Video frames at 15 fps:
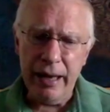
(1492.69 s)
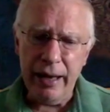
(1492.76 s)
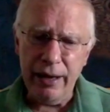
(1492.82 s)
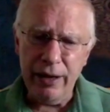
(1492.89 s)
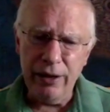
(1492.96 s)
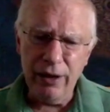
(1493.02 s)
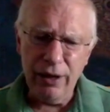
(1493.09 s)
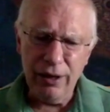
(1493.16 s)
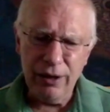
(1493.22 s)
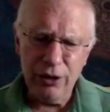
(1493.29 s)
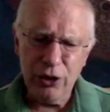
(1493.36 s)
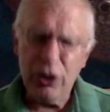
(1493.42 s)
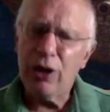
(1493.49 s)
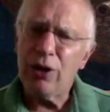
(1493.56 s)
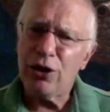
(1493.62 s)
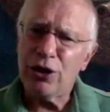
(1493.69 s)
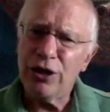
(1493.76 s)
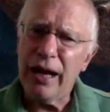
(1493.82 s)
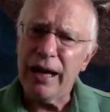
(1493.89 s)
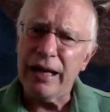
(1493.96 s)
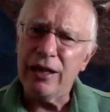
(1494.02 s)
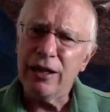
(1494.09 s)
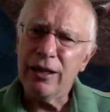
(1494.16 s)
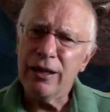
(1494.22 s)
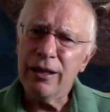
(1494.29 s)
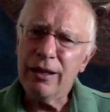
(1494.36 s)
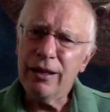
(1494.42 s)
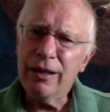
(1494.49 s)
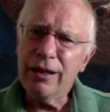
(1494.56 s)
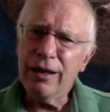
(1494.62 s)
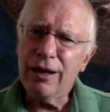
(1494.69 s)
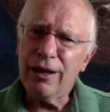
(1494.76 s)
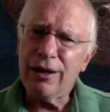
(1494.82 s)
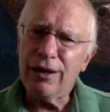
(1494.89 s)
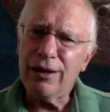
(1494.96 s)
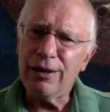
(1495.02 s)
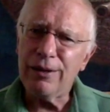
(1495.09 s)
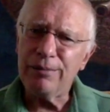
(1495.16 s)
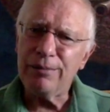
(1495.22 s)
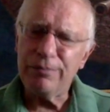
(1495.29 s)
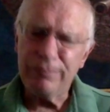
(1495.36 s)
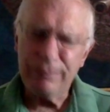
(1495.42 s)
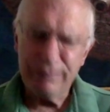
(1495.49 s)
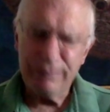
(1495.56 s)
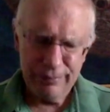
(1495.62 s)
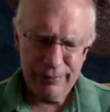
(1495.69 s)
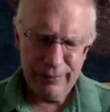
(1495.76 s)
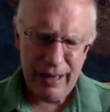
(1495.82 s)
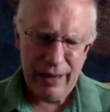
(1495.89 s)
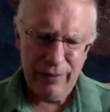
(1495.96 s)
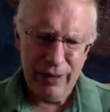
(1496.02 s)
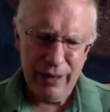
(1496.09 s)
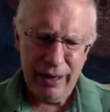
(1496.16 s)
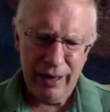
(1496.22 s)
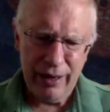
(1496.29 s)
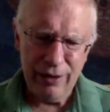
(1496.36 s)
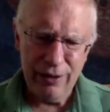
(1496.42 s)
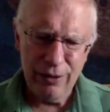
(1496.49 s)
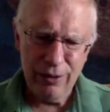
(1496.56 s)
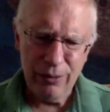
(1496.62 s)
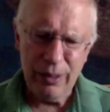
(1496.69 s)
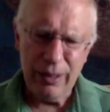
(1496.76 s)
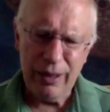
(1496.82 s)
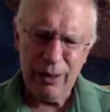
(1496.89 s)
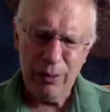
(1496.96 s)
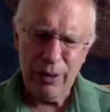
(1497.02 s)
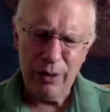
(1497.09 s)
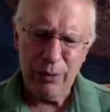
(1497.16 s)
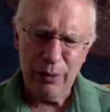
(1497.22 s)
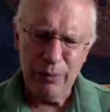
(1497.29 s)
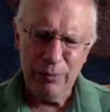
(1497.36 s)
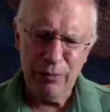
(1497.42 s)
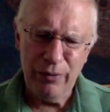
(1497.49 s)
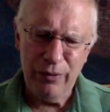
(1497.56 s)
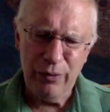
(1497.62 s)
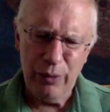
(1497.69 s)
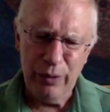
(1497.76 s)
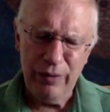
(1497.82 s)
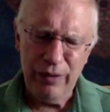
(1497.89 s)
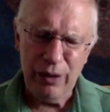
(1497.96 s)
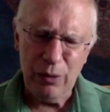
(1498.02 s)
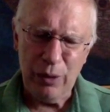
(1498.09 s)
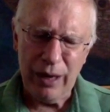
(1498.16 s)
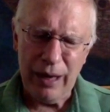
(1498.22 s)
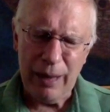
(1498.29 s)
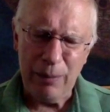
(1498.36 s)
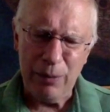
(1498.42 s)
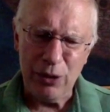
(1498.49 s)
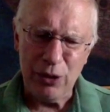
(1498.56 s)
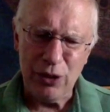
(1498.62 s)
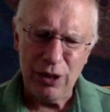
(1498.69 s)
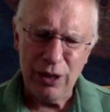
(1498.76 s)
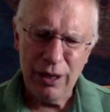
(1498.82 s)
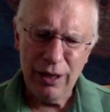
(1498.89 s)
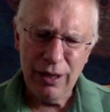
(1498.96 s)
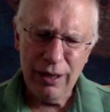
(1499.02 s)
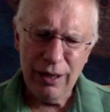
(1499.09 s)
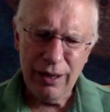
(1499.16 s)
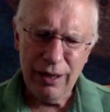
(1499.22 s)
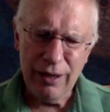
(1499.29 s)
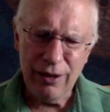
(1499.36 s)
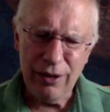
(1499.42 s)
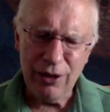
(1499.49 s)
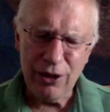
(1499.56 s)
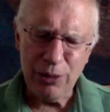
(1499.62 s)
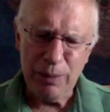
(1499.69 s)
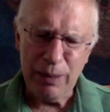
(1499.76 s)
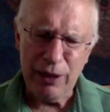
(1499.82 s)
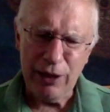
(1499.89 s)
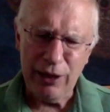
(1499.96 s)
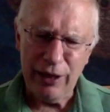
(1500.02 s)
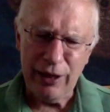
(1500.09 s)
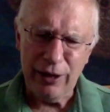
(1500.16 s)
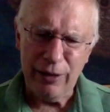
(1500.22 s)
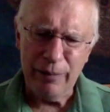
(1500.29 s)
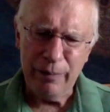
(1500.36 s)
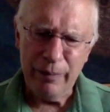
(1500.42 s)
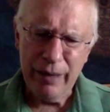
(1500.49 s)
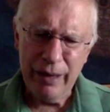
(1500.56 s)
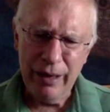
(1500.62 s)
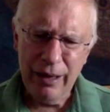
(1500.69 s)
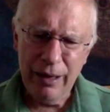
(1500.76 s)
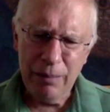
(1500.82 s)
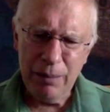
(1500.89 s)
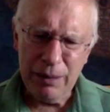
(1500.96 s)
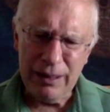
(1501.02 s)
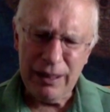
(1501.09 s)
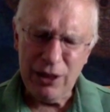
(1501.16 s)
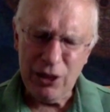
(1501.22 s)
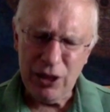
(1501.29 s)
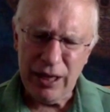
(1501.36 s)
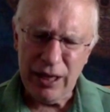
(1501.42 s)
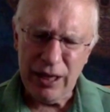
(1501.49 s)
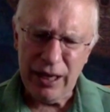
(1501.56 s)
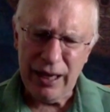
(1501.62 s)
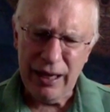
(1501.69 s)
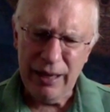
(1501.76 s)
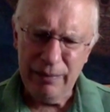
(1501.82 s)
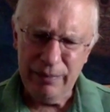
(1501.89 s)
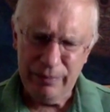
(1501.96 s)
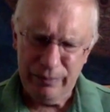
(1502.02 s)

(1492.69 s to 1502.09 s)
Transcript: And Charles Knight, having had, well, I don't want to reveal what happens in Speculator, but let's say